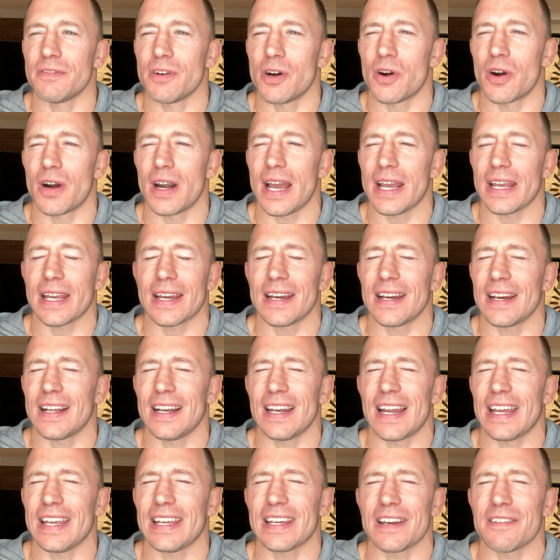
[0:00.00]
or like
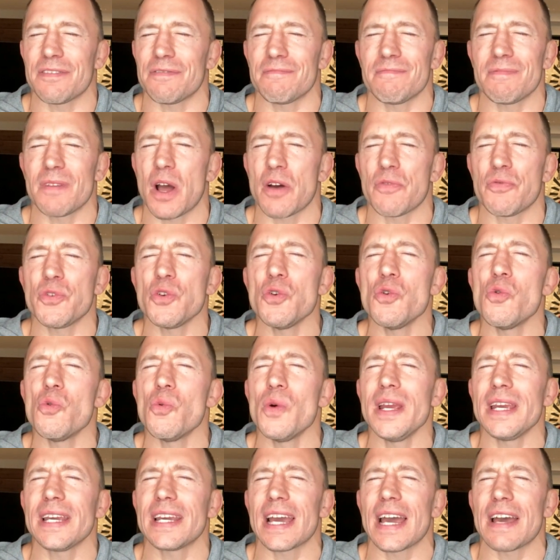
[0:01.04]
a few
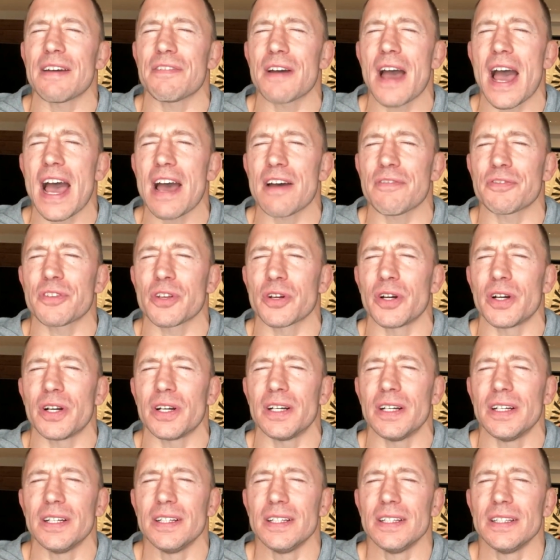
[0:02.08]
weeks after.